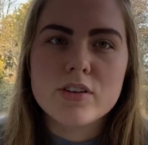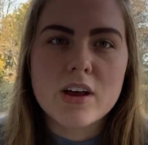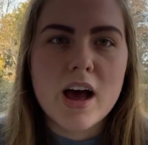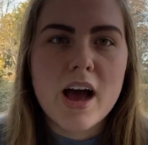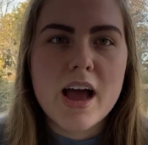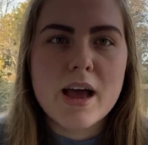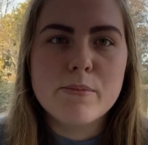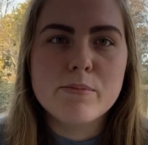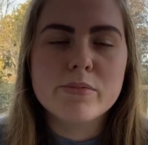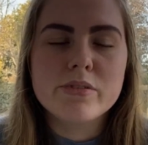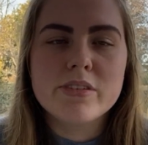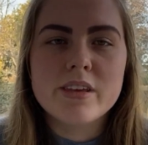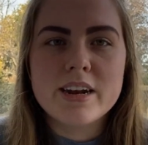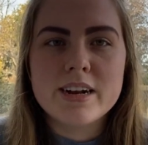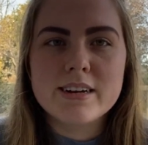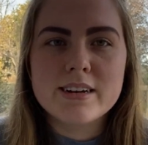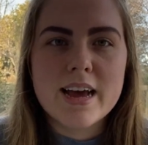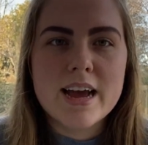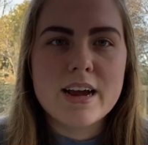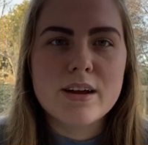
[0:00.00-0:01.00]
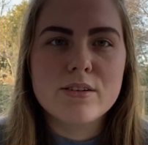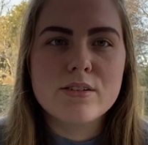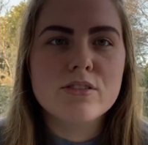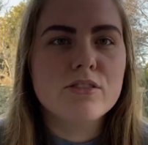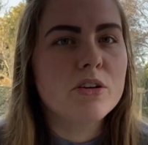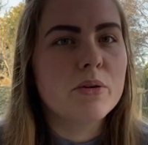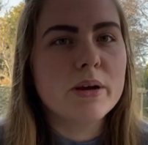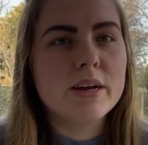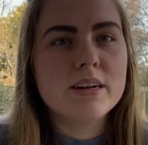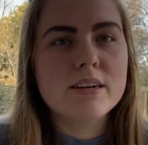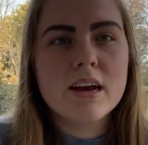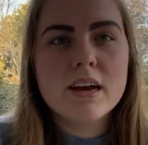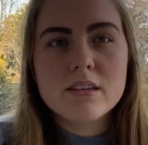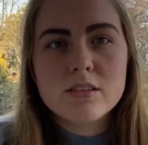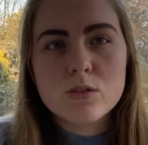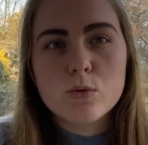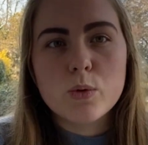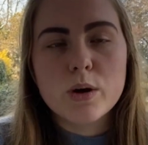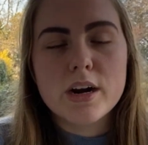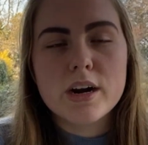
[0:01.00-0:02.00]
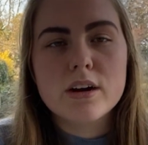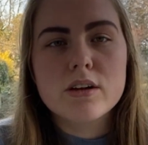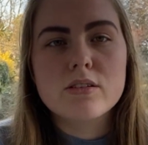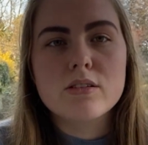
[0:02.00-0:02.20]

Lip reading: time sitting down doing desk work,